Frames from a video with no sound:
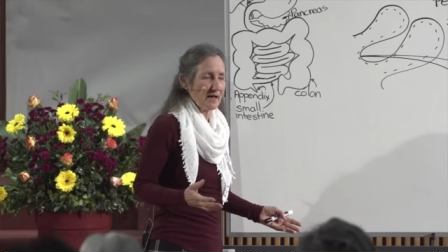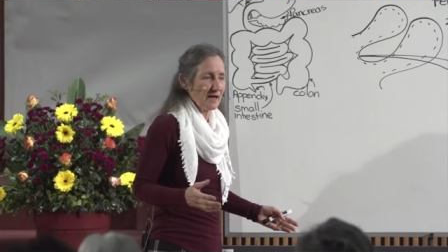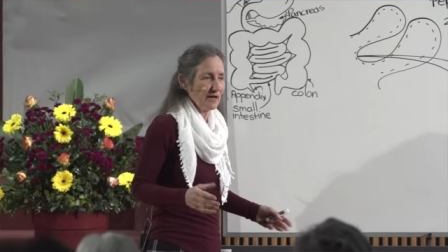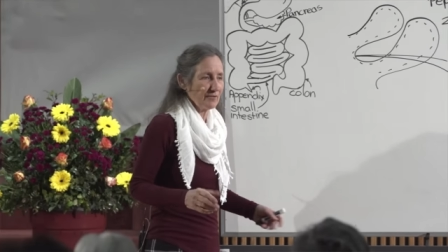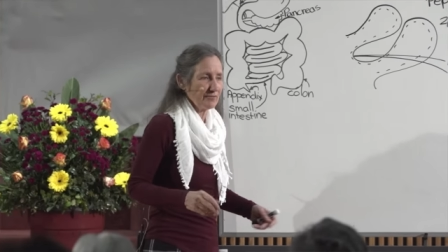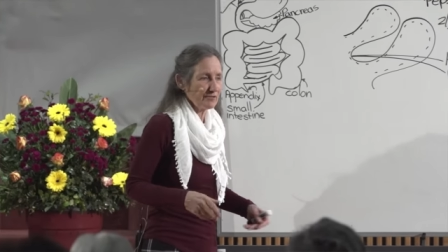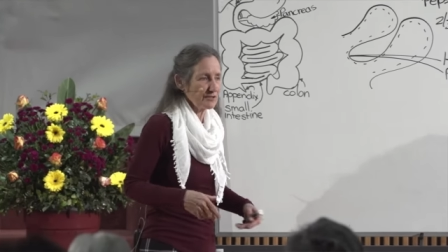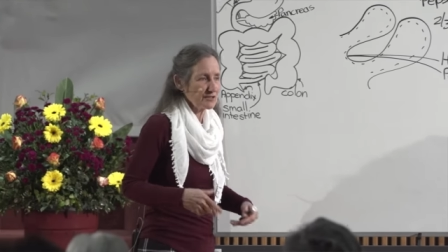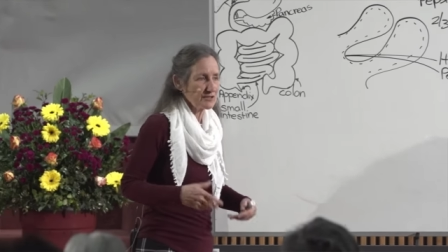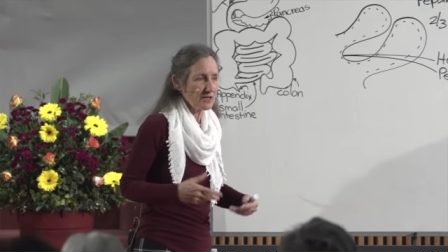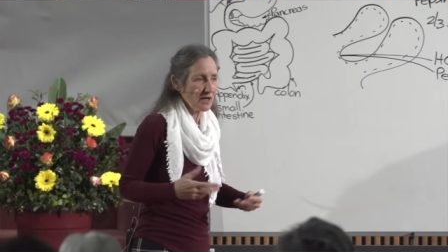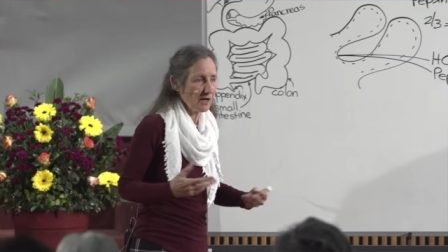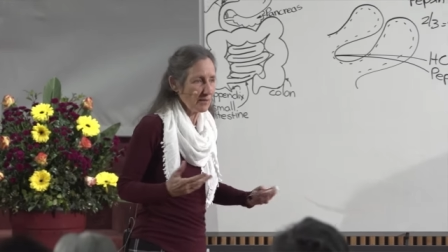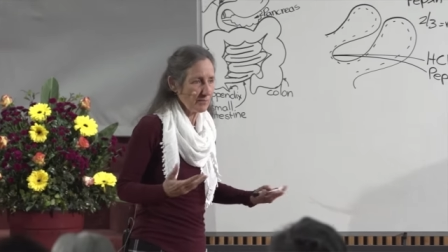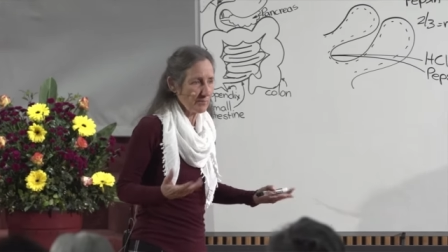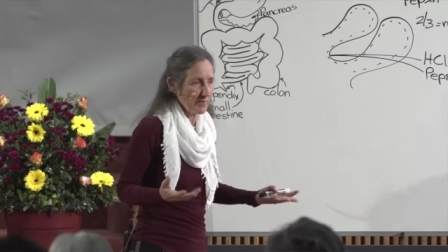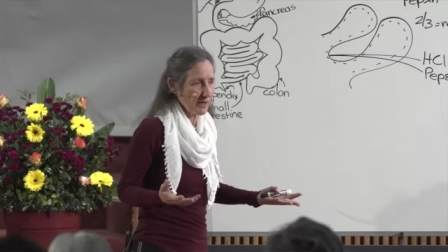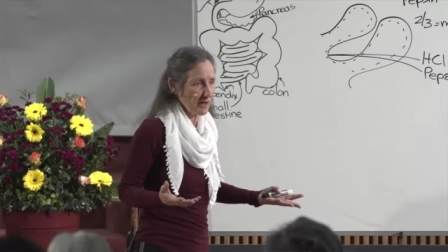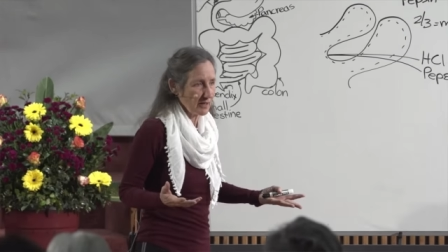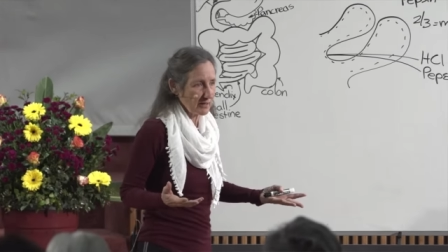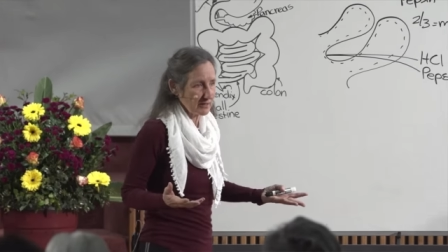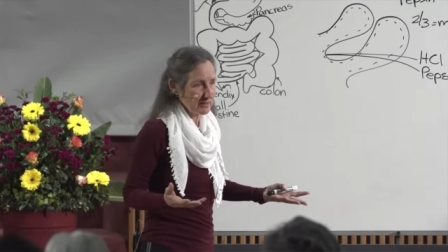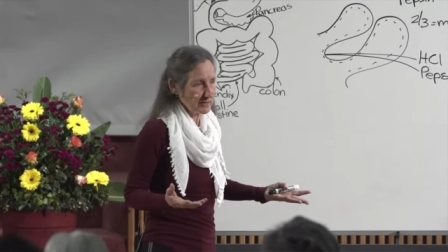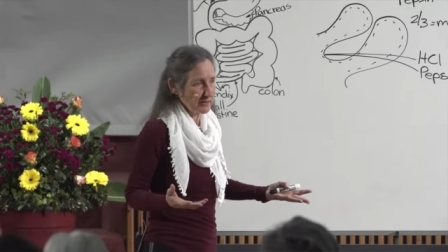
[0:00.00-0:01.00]
Every time
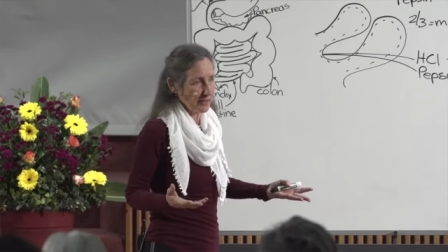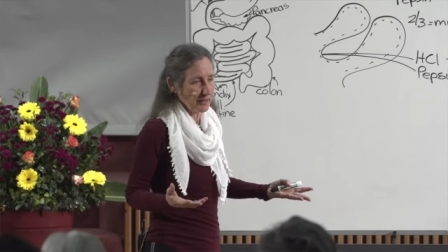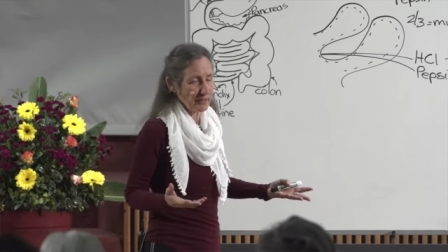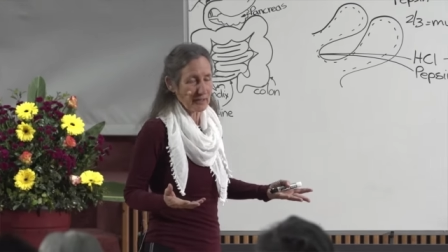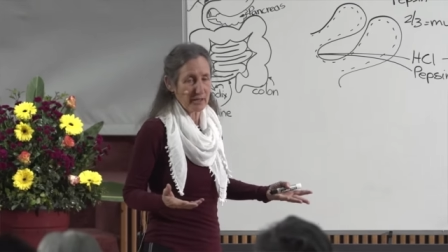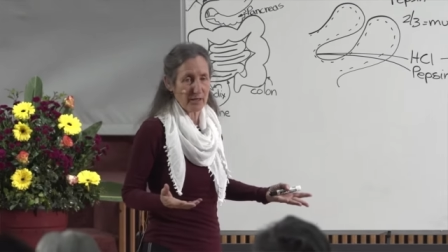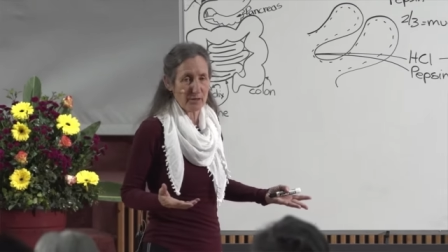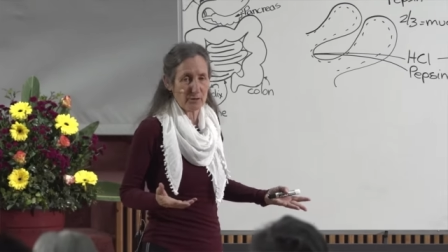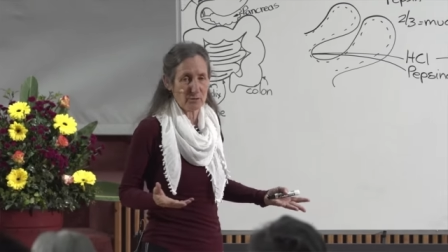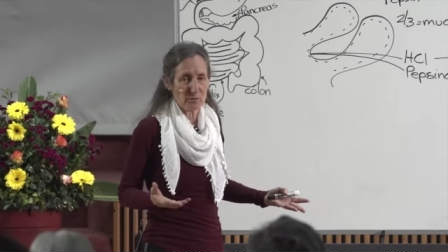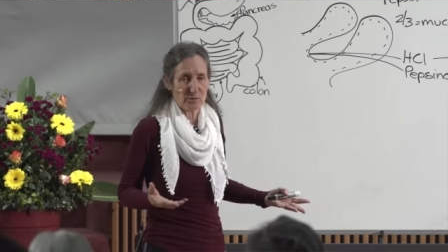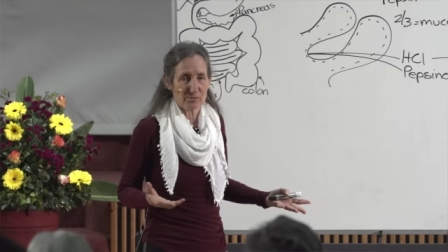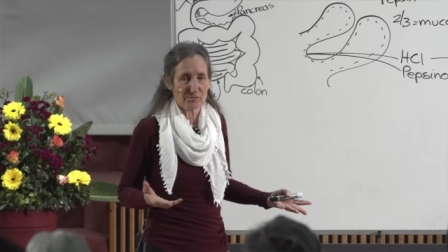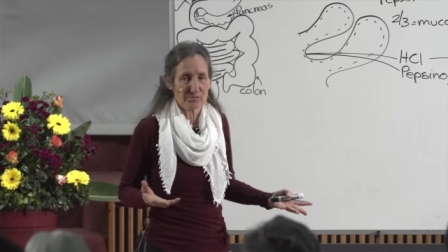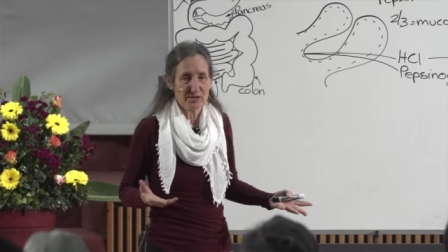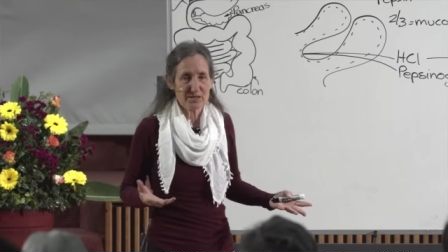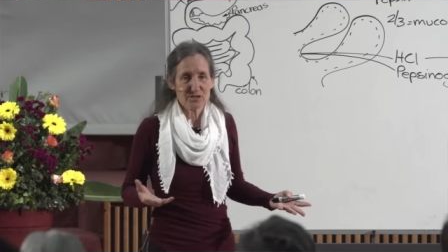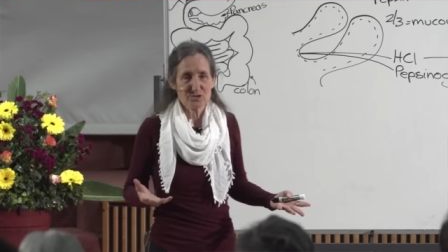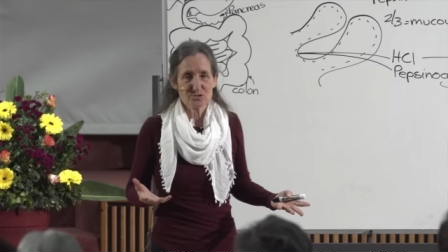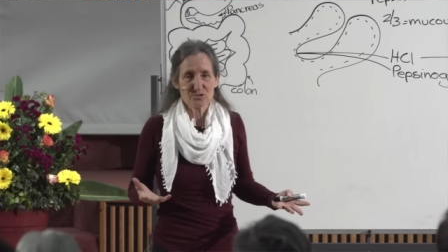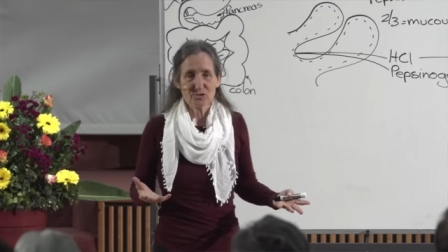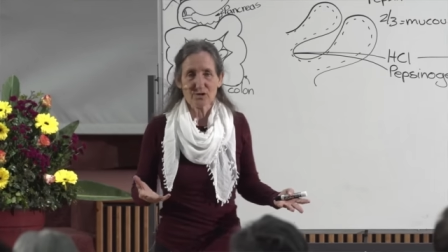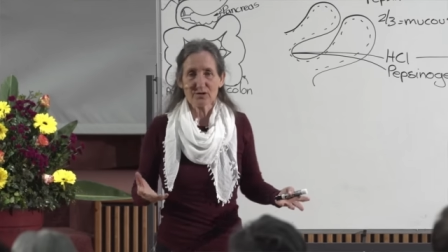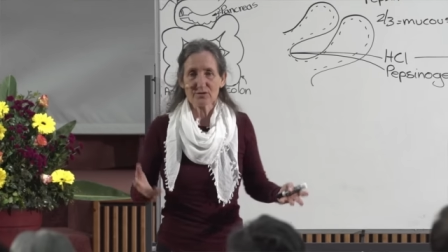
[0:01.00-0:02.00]
Michael and I go to a
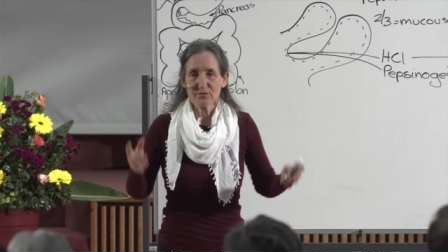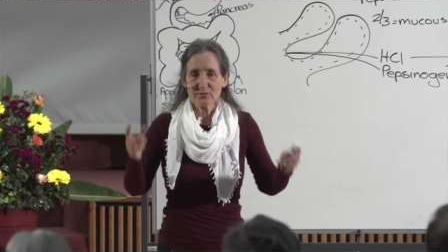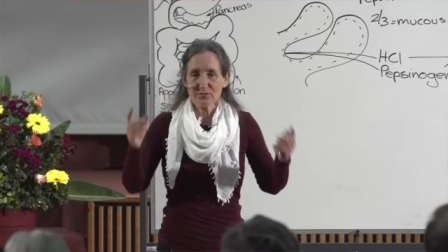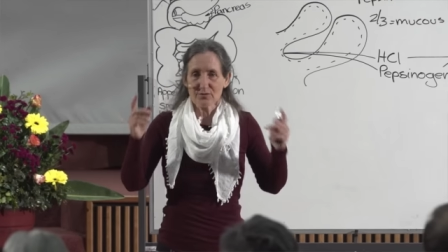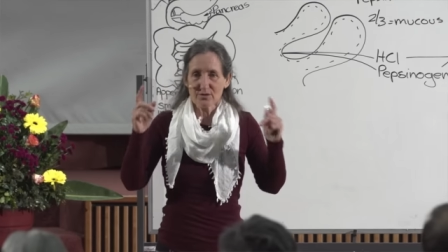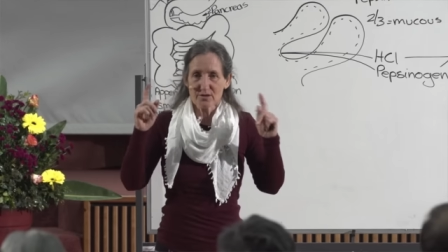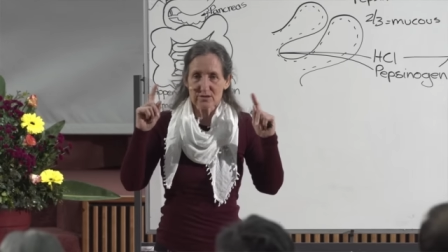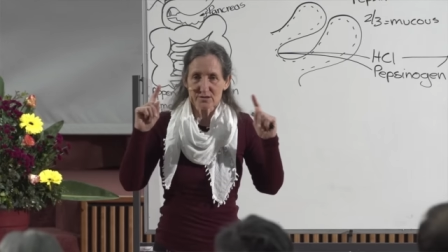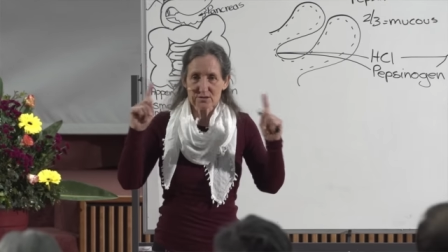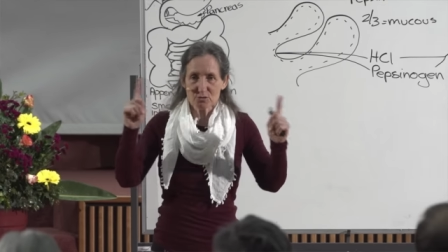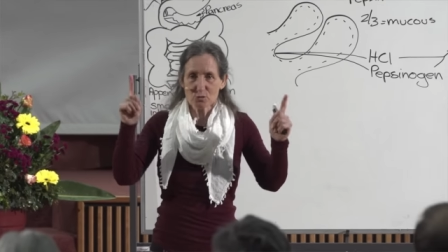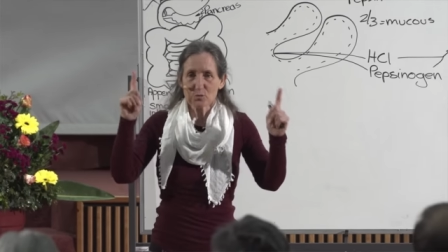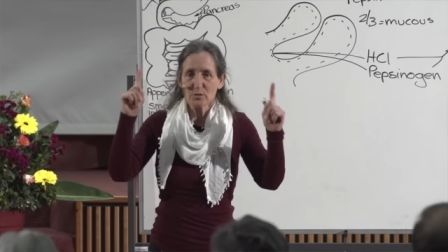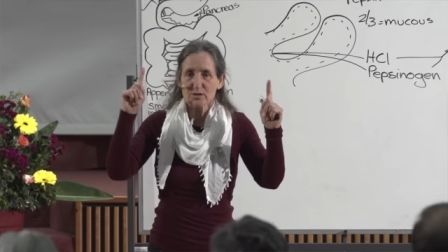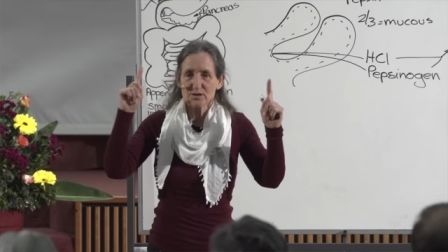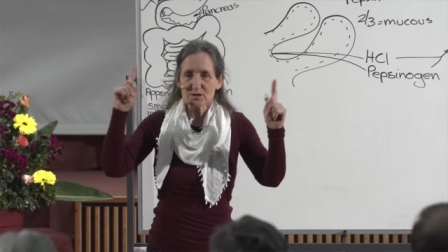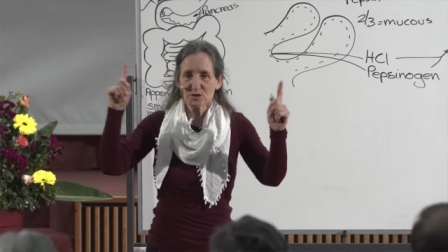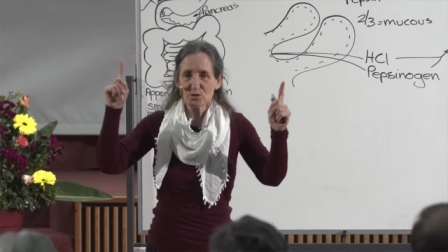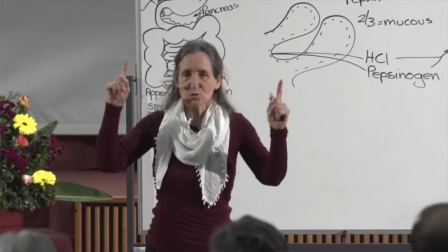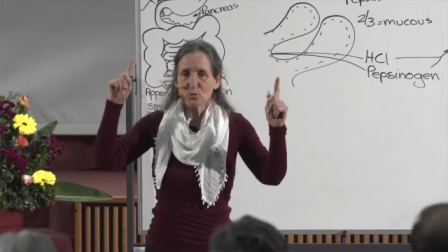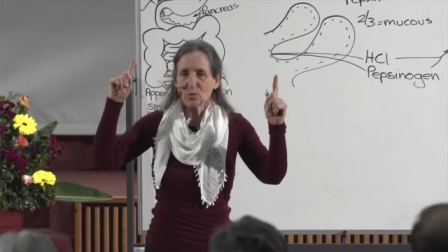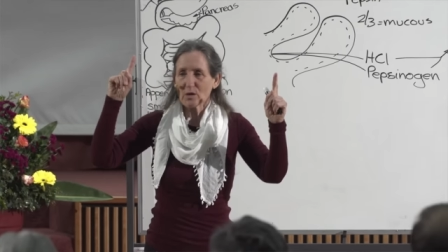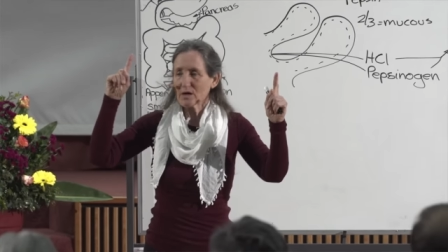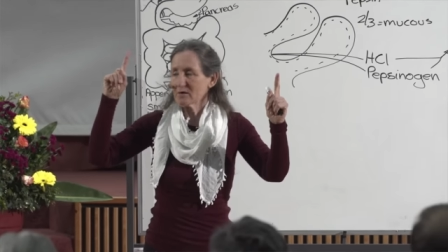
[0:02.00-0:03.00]
restaurant, the first
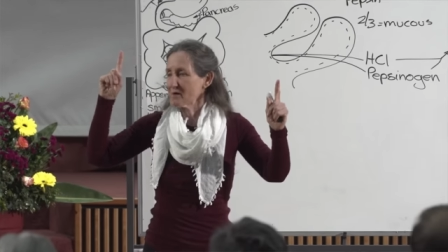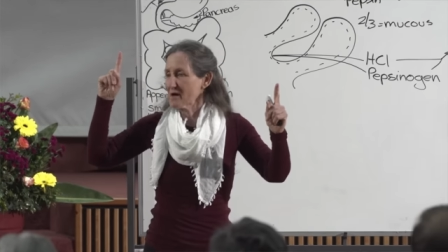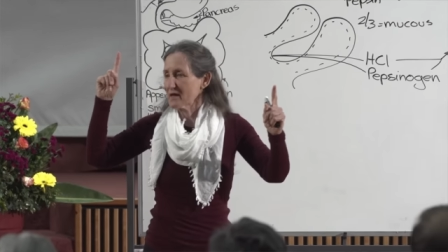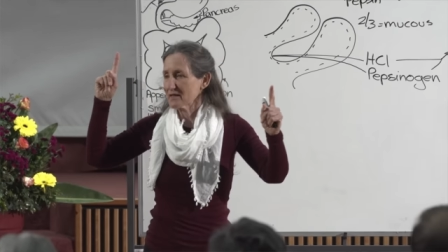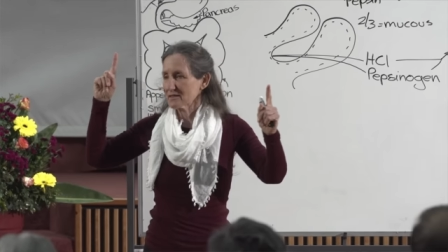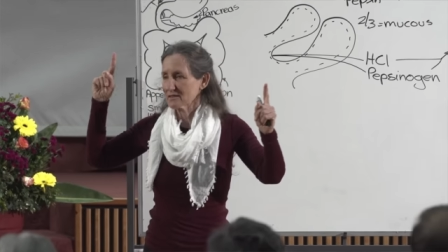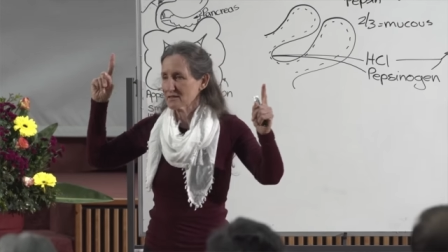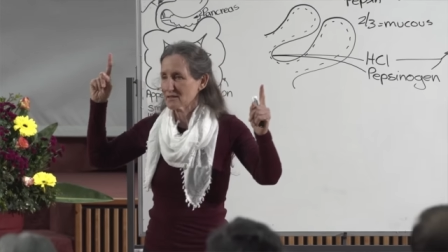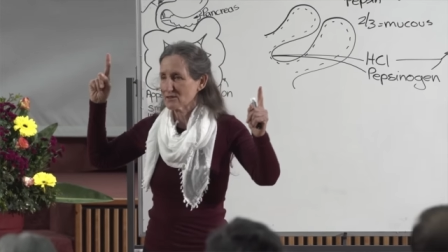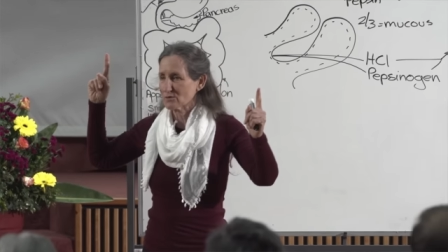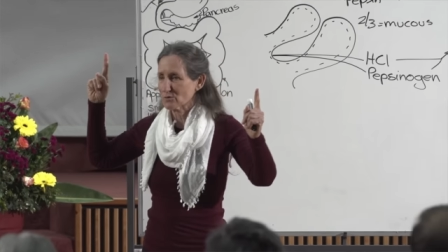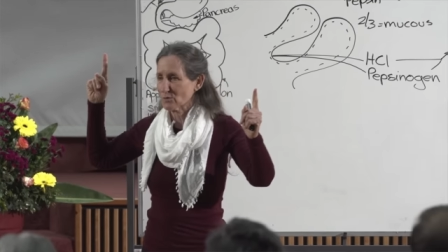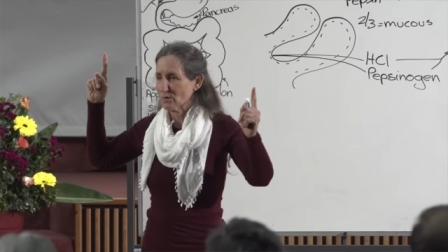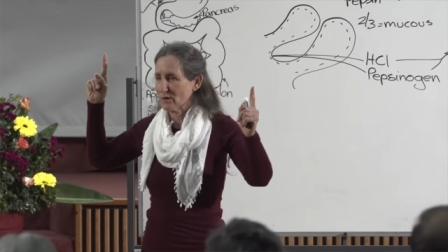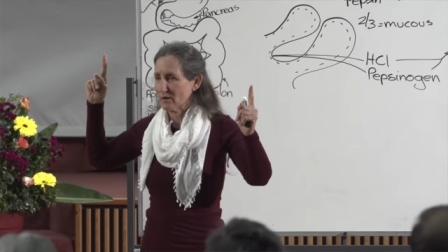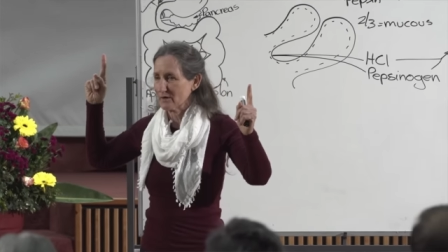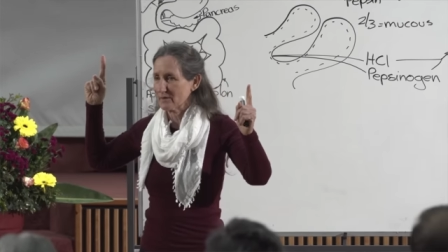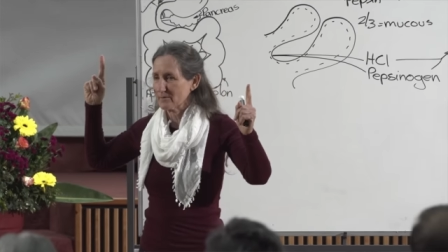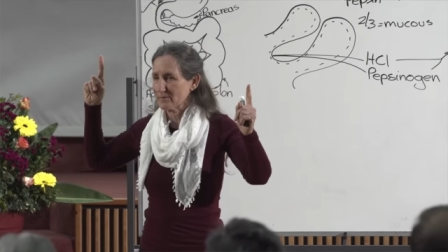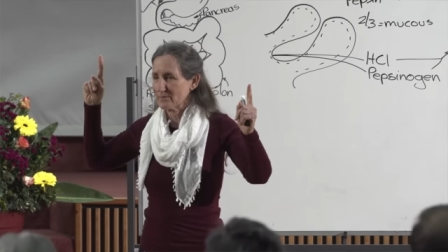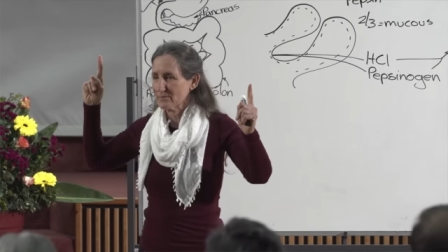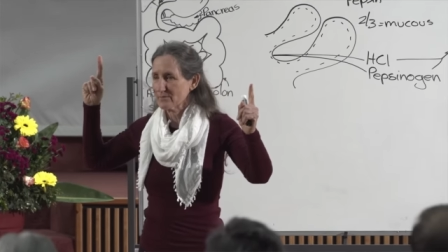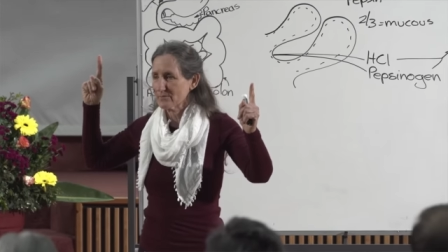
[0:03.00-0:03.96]
question we're asked is what?